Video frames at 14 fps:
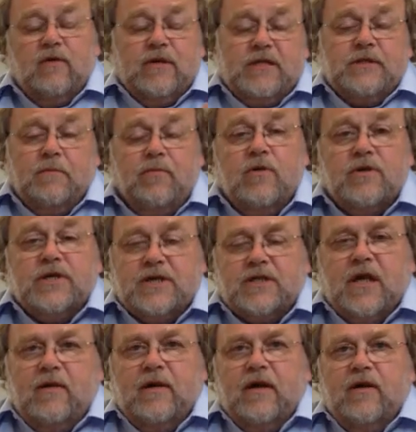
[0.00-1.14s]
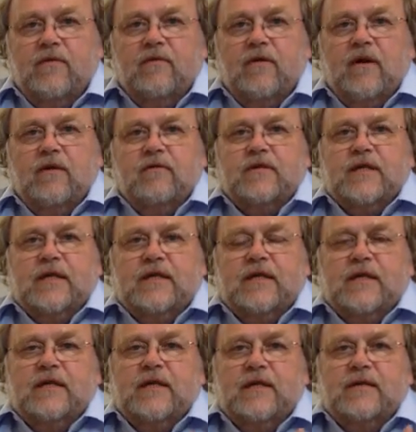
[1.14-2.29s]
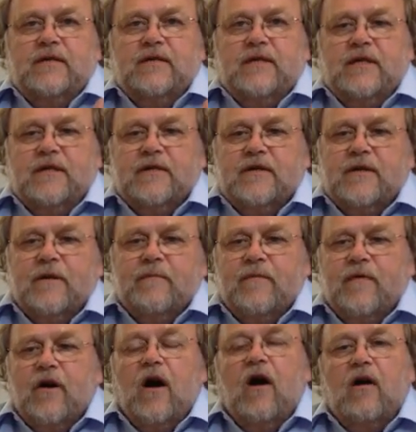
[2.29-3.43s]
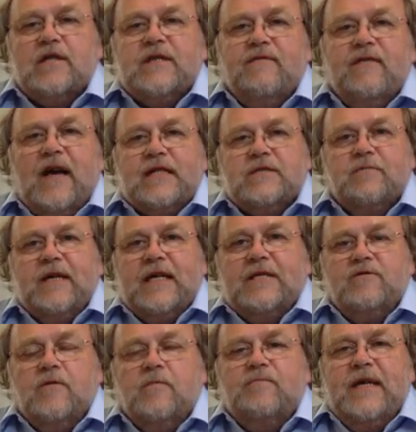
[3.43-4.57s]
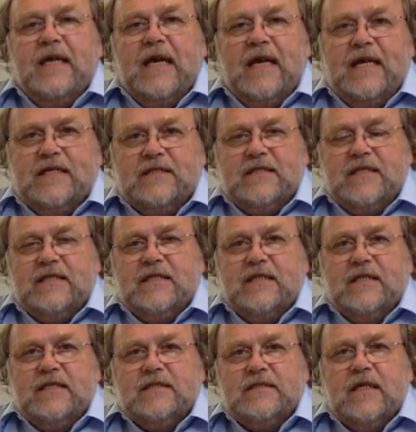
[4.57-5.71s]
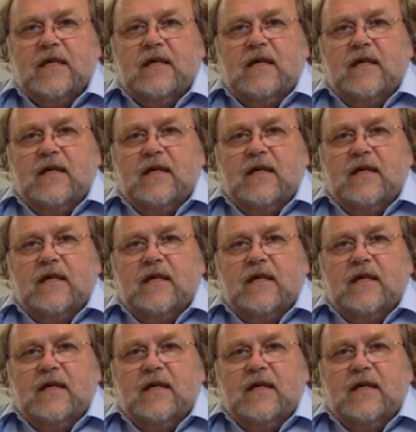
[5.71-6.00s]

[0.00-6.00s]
or supporters going on the road, and artefacts begin to appear in cities.